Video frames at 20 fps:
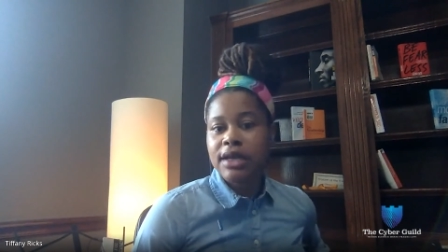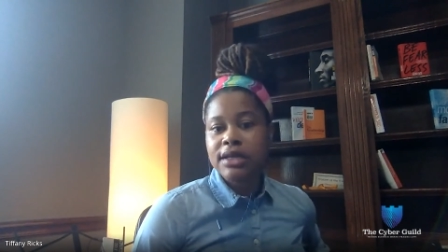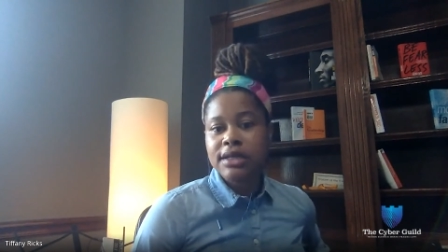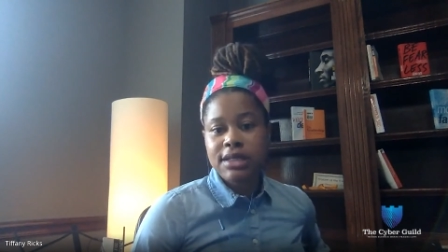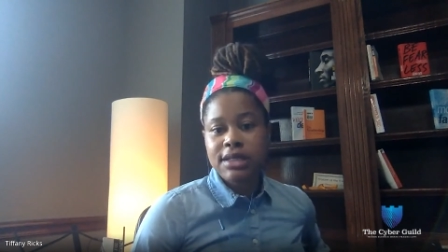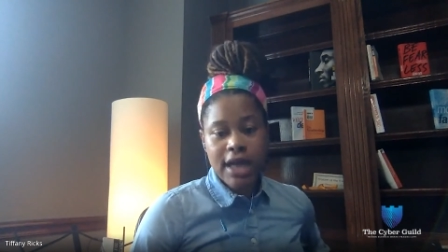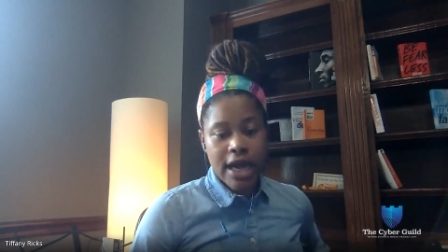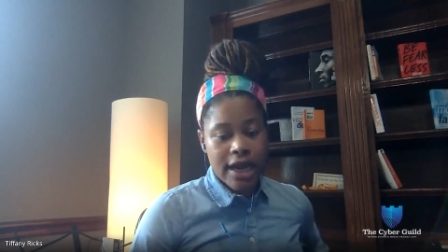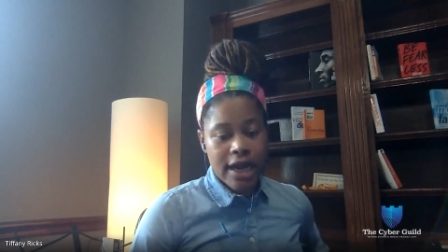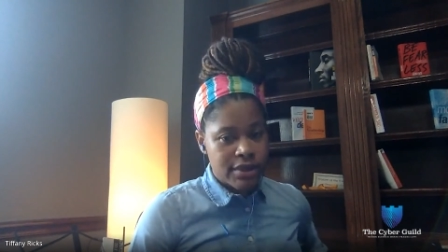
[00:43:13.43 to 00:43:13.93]

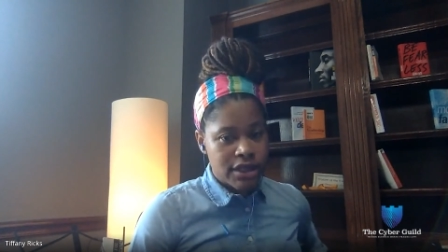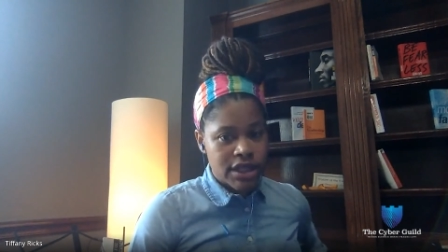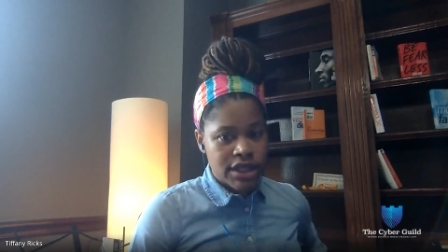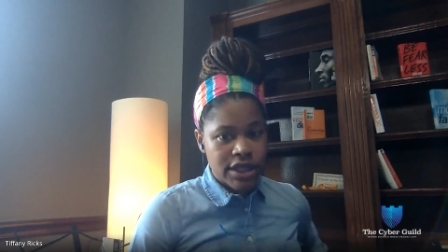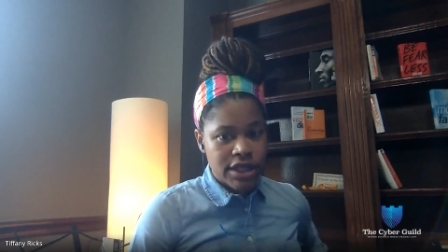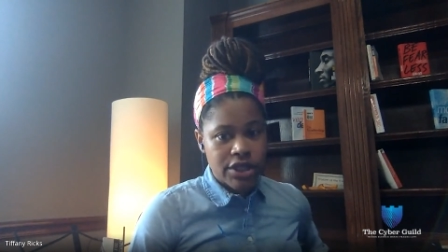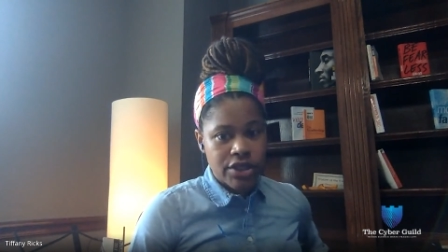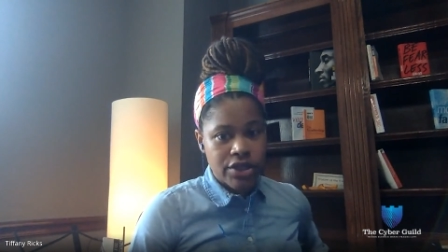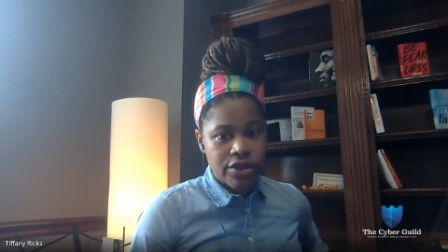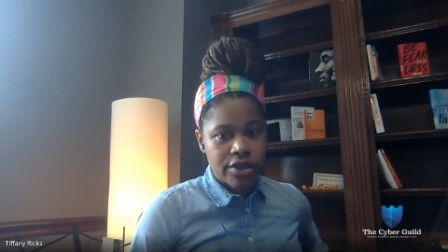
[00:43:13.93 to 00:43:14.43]

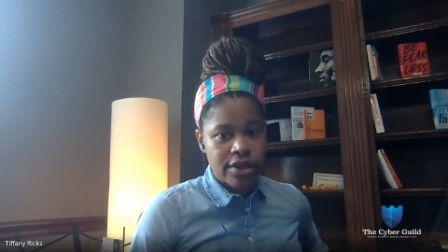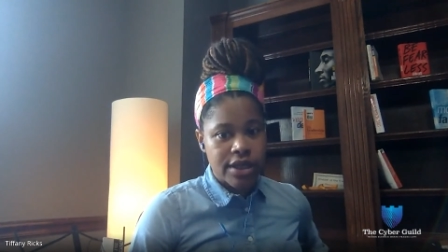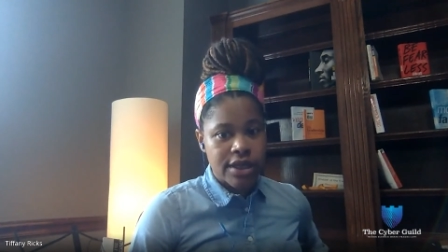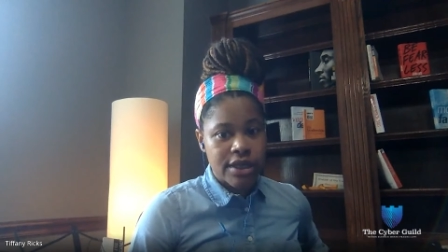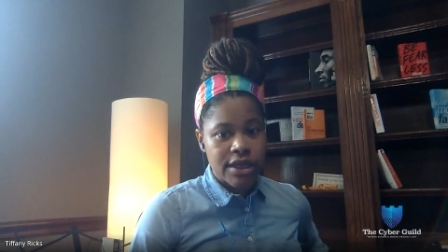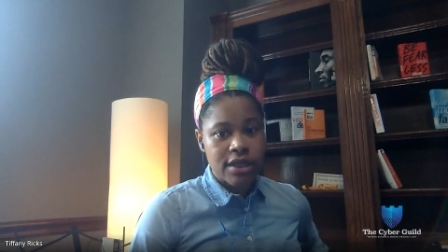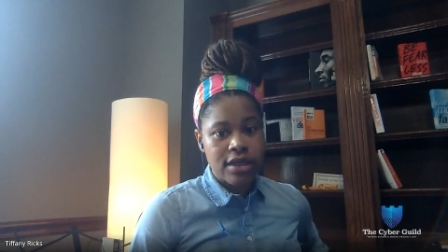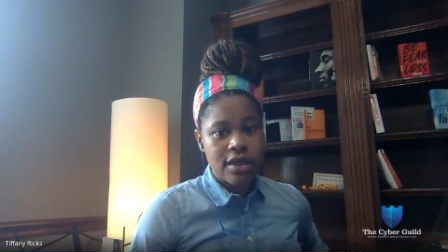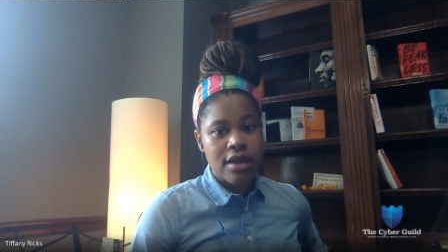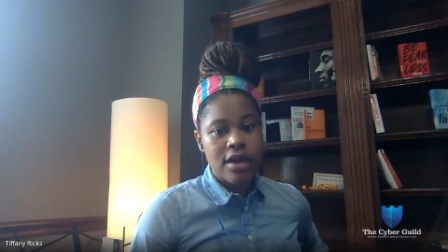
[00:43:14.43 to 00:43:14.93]

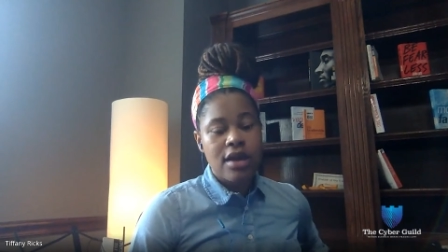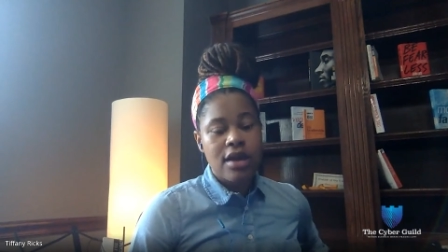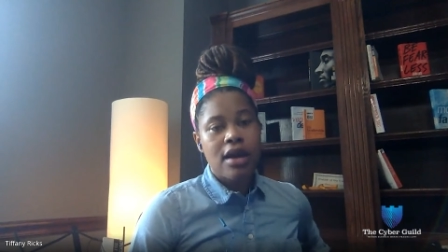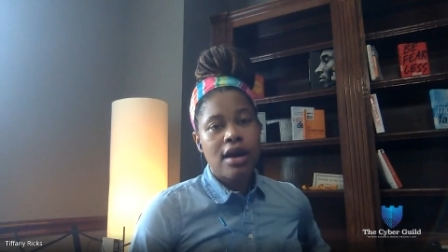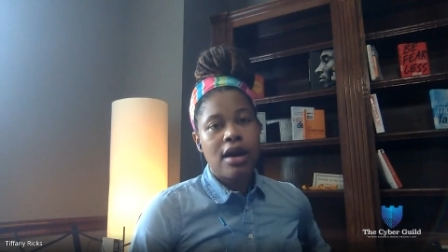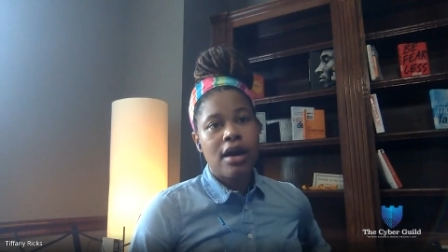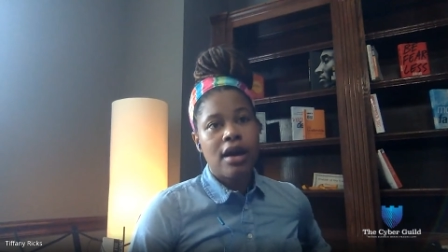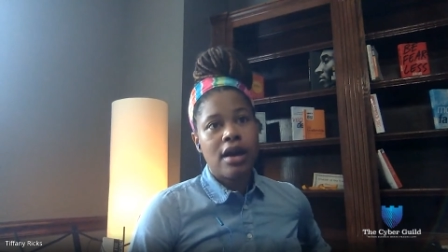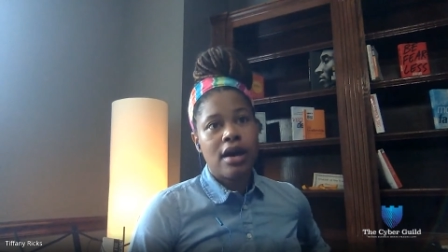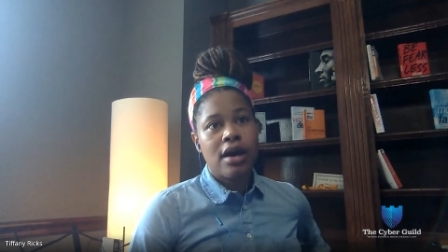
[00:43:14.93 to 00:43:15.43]
cybersecurity
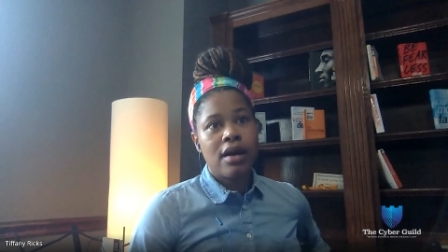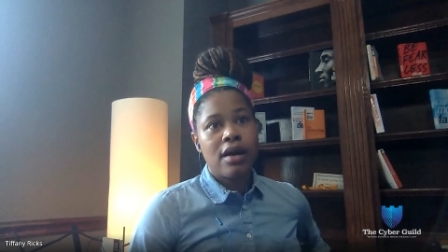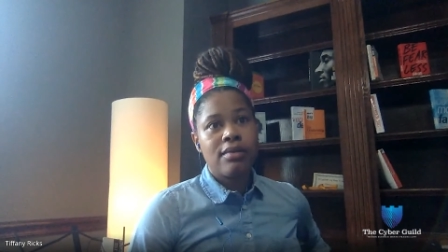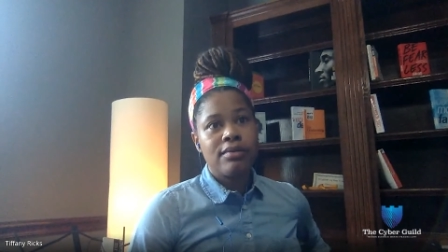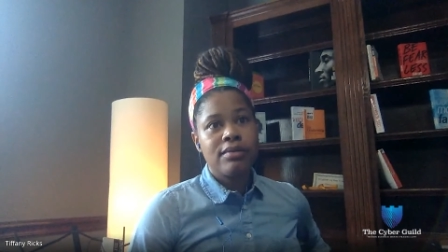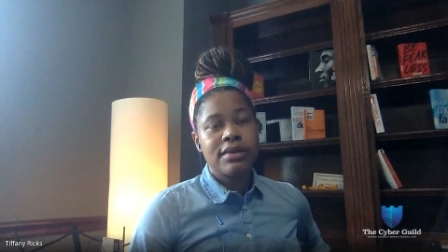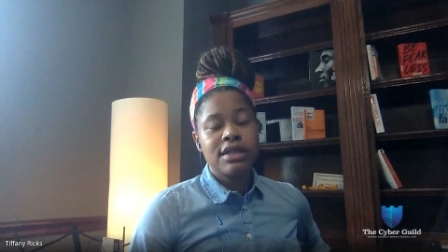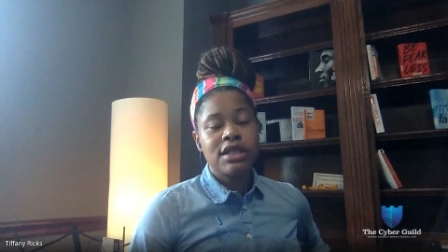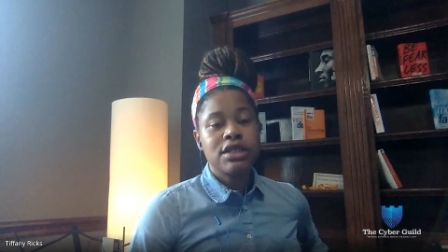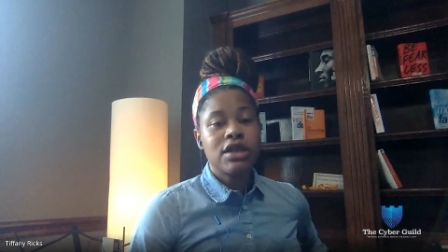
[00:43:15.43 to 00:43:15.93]

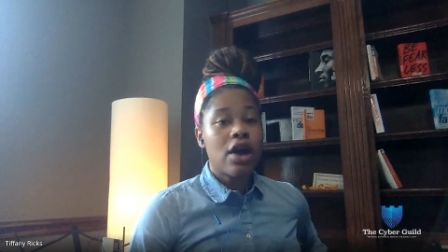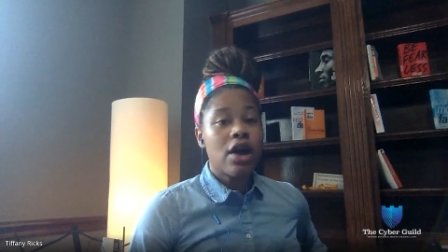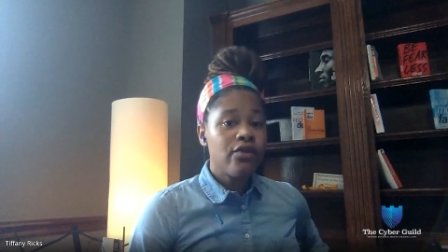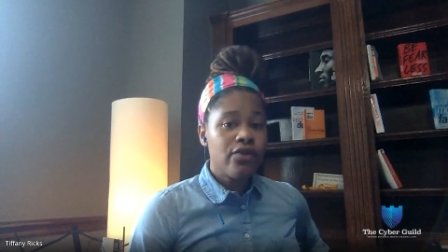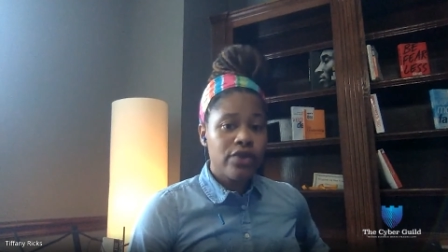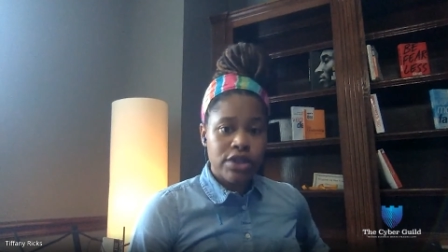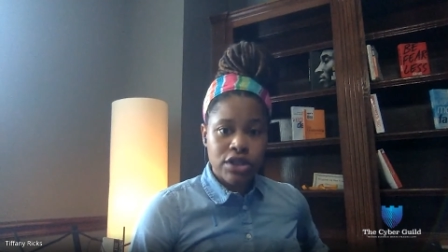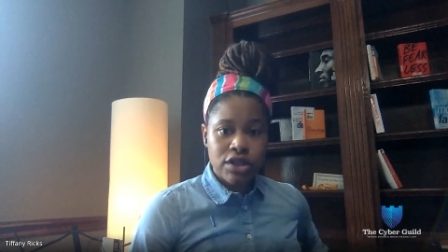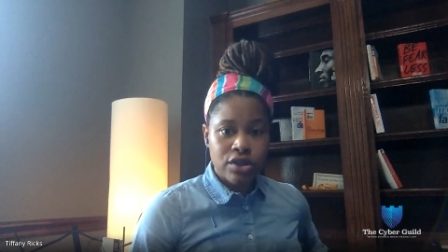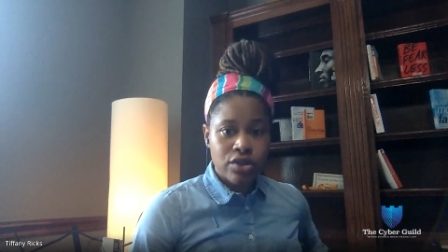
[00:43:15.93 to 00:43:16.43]

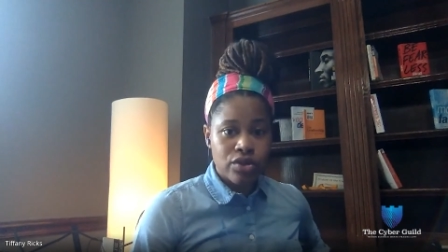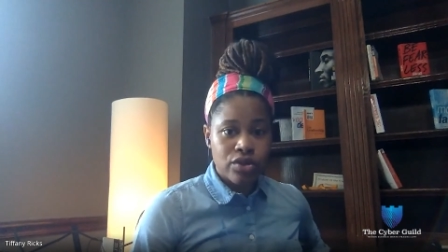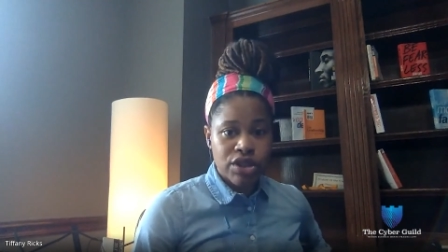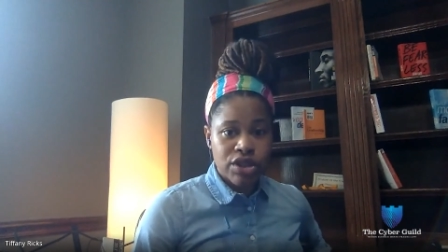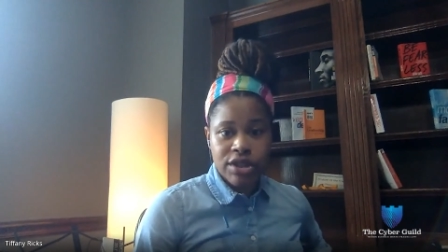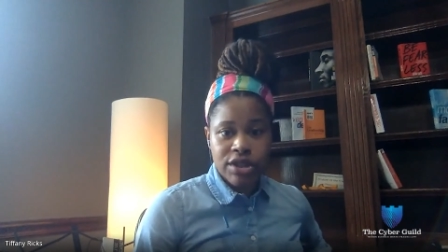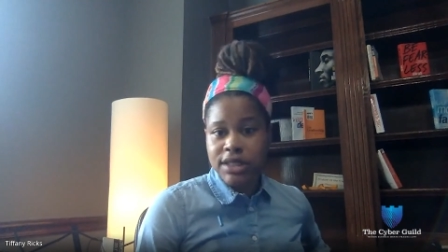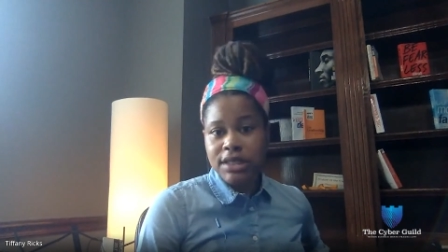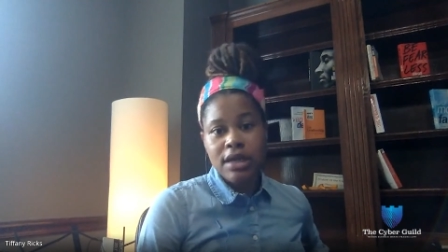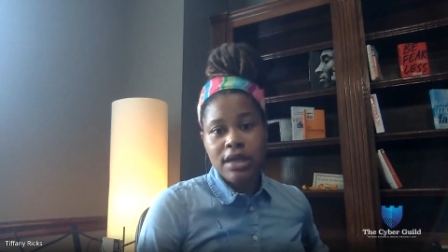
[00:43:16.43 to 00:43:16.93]
software
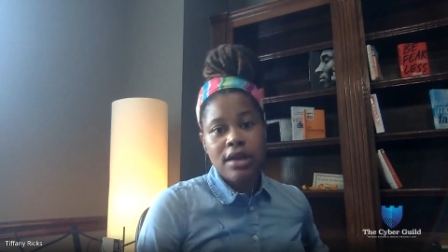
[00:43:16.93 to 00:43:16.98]
solutions.